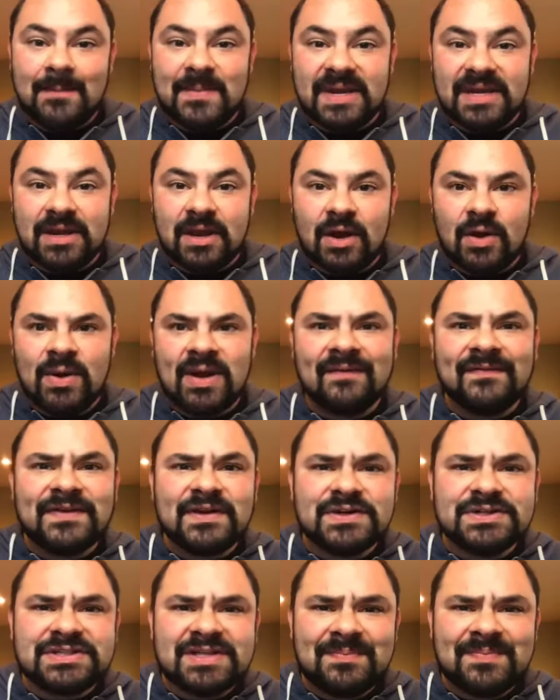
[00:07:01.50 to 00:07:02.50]
me know. If
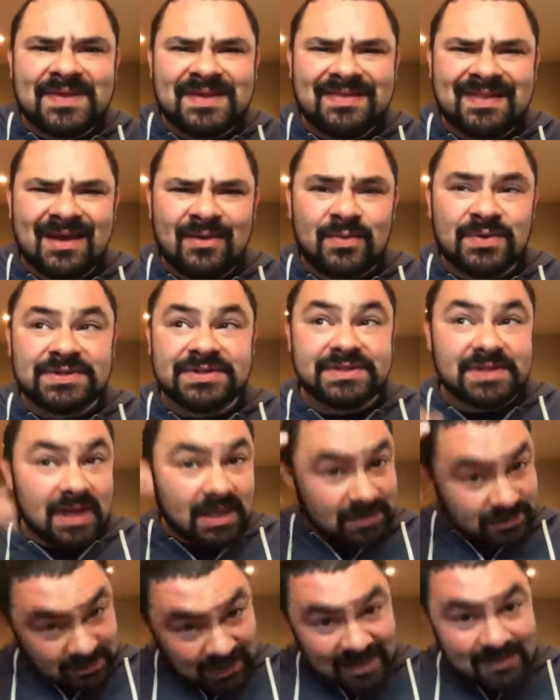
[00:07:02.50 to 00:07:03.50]
there's something that was a
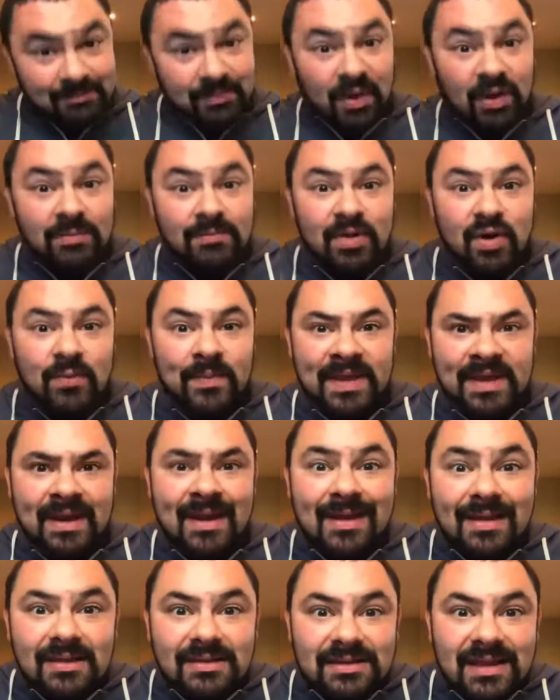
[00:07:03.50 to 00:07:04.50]
light bulb moment,
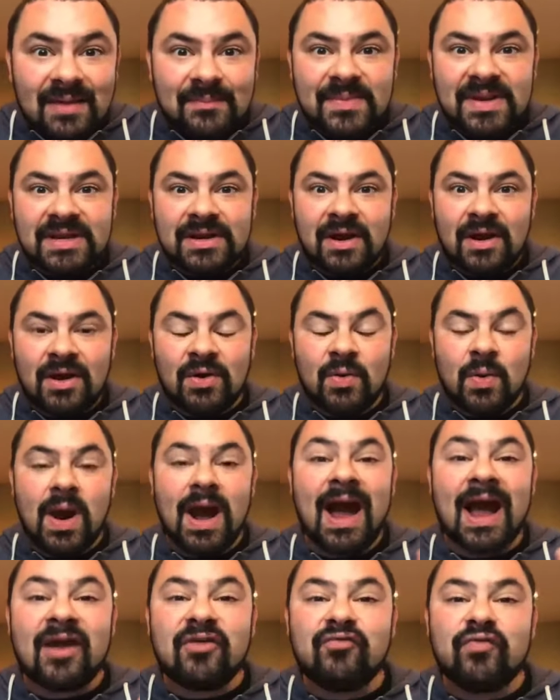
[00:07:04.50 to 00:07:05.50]
let me know.
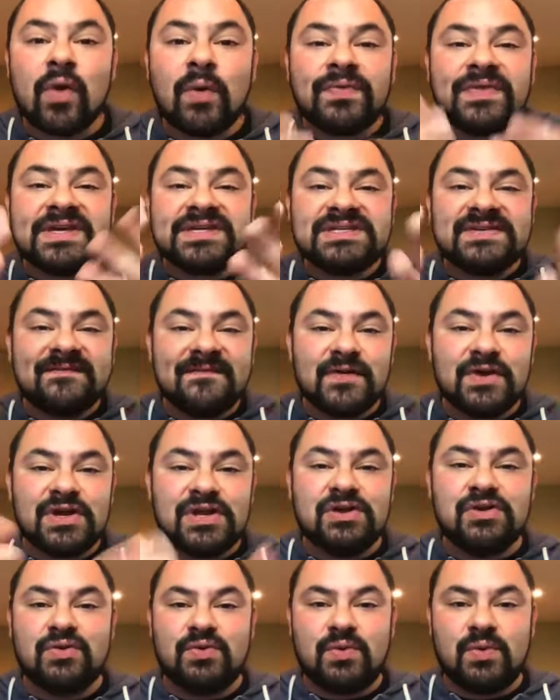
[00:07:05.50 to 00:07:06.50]
I wrote this for
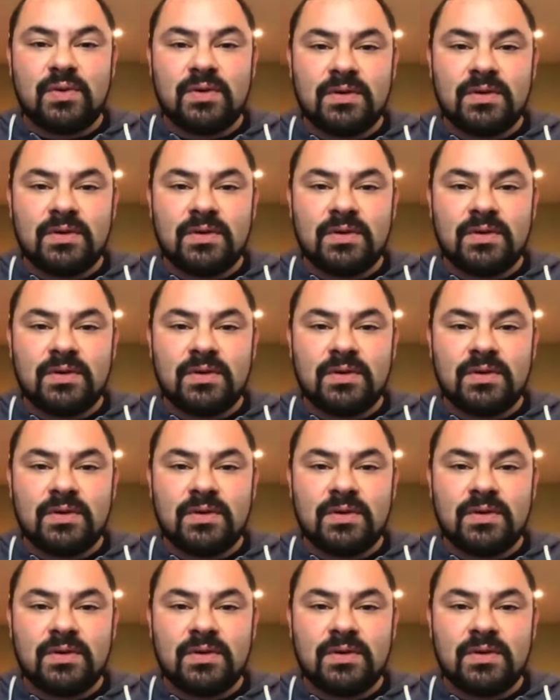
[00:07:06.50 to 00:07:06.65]
you.